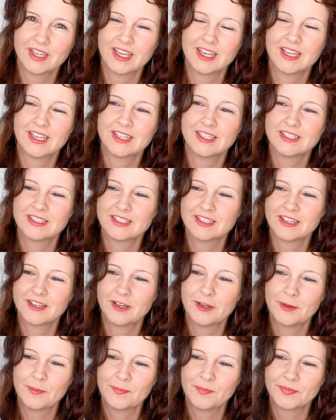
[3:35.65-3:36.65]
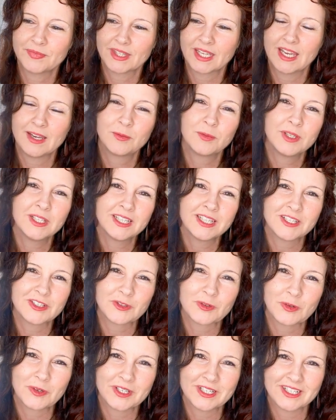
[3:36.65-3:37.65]
and um, I really
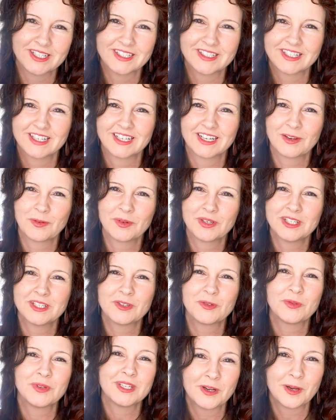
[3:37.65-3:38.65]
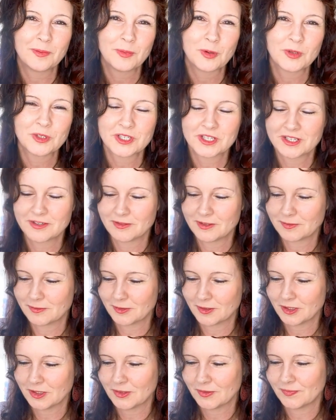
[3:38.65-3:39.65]
enjoyed it, and I wanted to read a portion of it
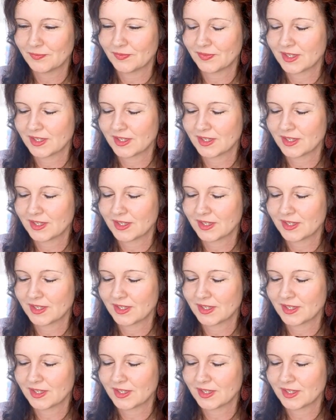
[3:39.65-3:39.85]
for you.